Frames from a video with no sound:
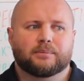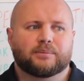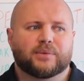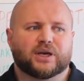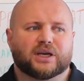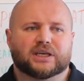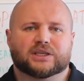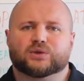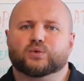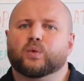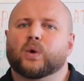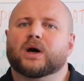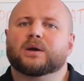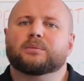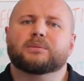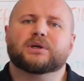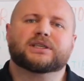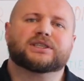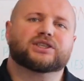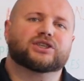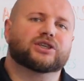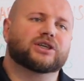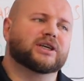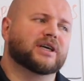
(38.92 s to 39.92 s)
Because one
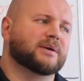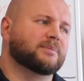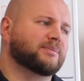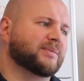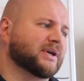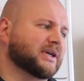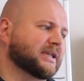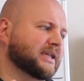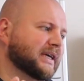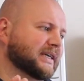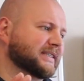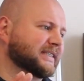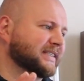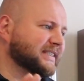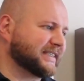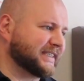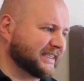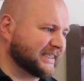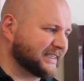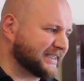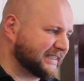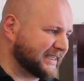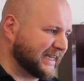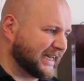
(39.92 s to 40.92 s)
Mister Olympia does
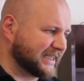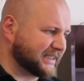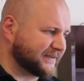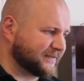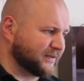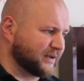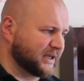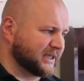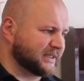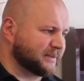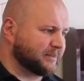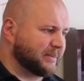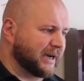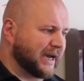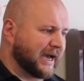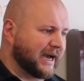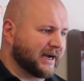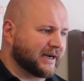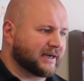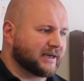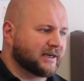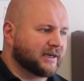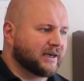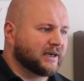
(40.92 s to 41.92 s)
six sets for his
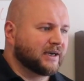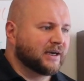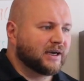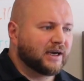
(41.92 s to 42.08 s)
back